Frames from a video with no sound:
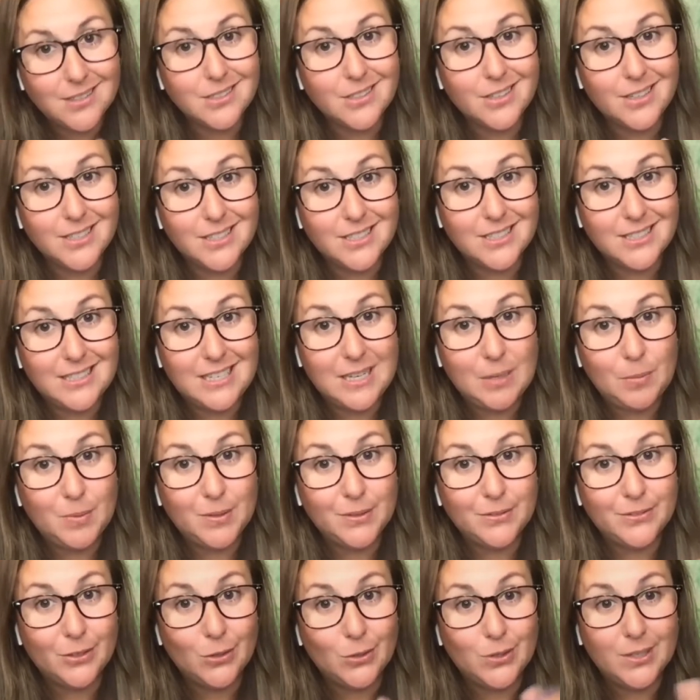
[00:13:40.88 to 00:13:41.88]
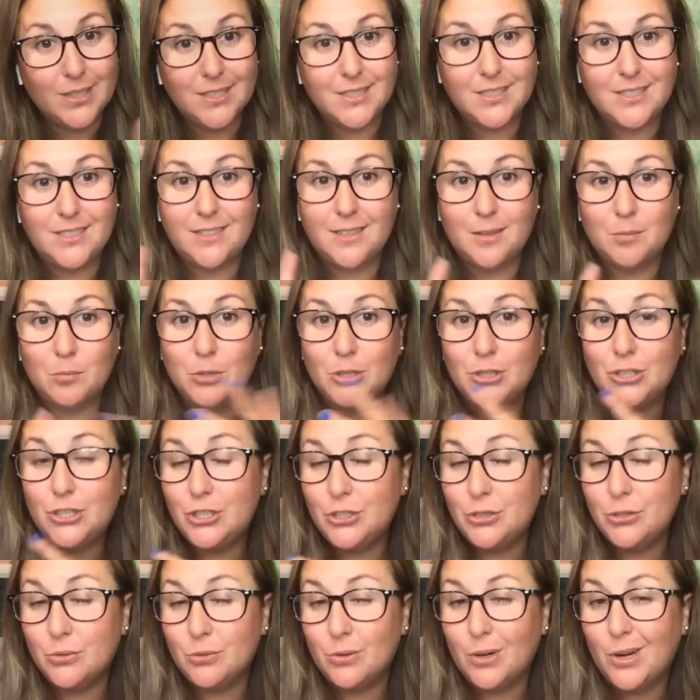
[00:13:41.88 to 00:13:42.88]
So let's keep you focused. Number
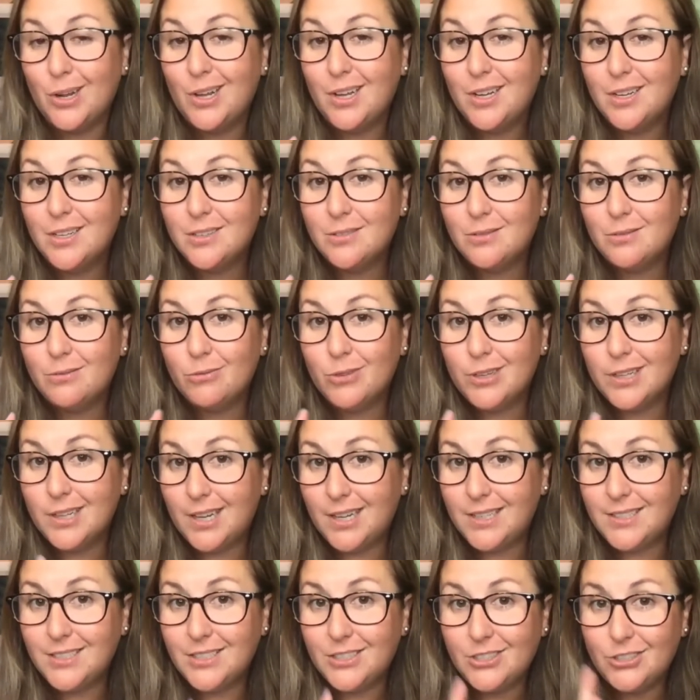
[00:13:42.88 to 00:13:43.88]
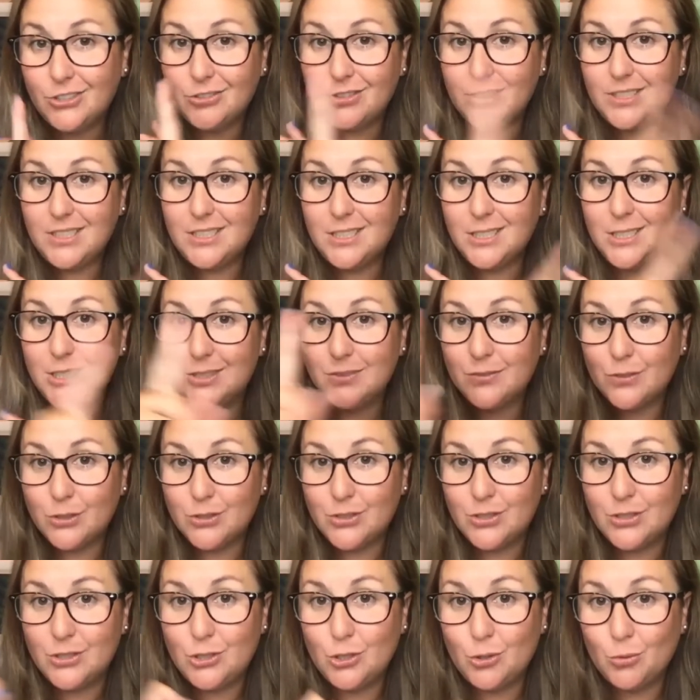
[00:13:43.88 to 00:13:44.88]
2, realizing your needs
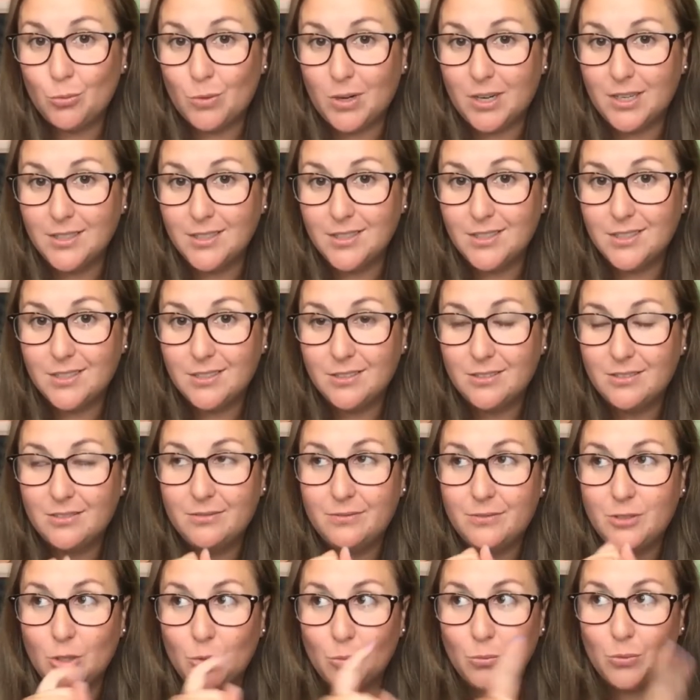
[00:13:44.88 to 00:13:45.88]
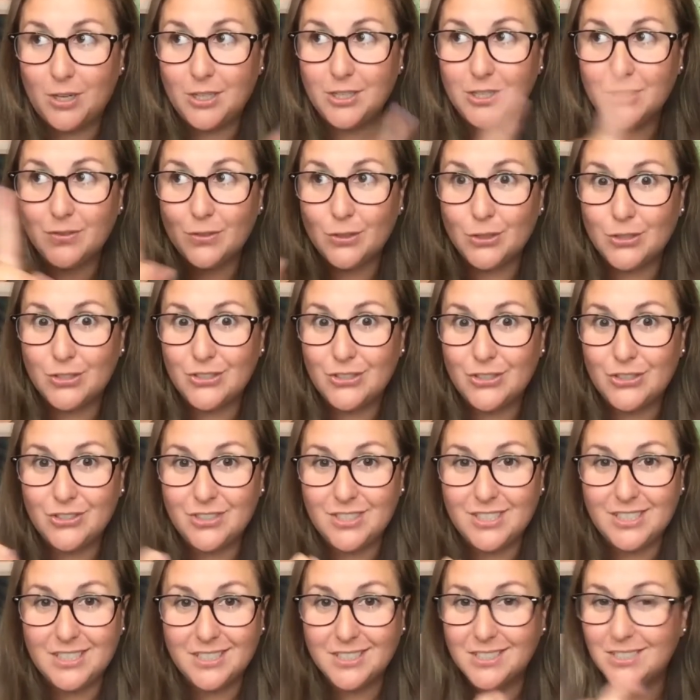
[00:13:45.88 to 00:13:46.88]
versus your wants versus
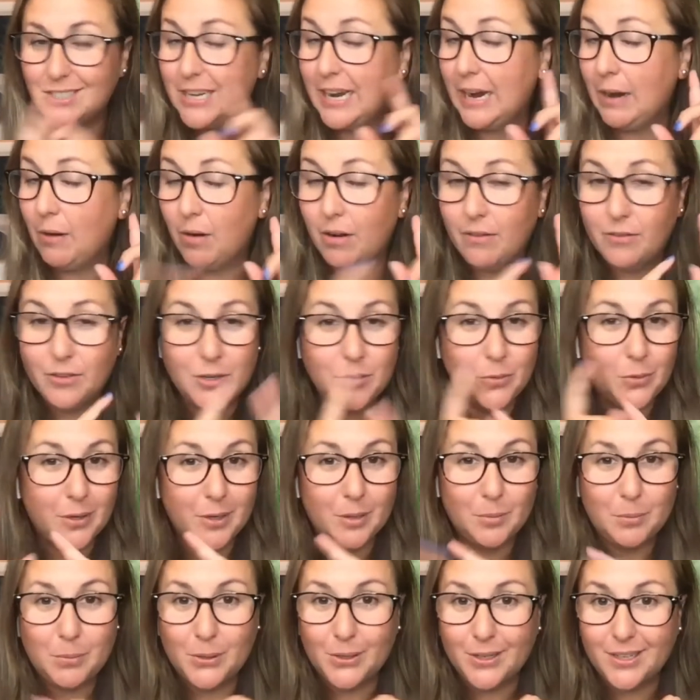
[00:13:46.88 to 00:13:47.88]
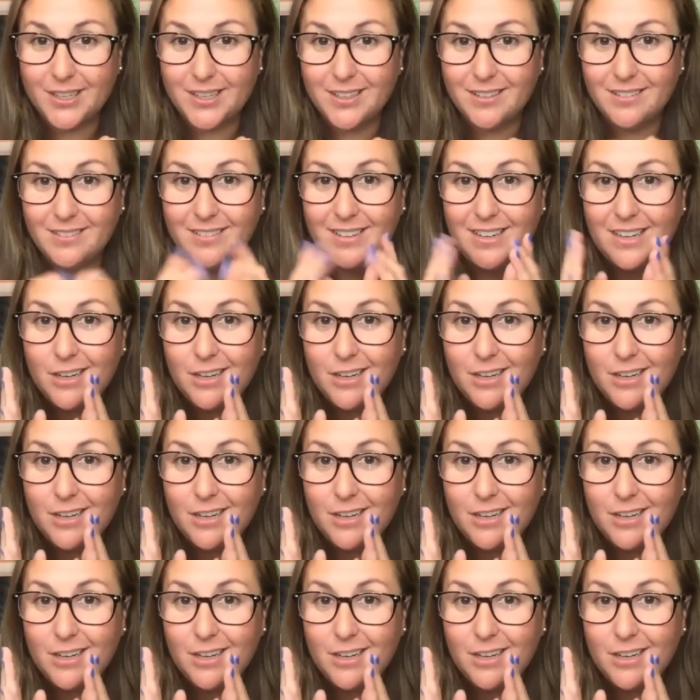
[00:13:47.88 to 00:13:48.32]
your needs, however you want to put it.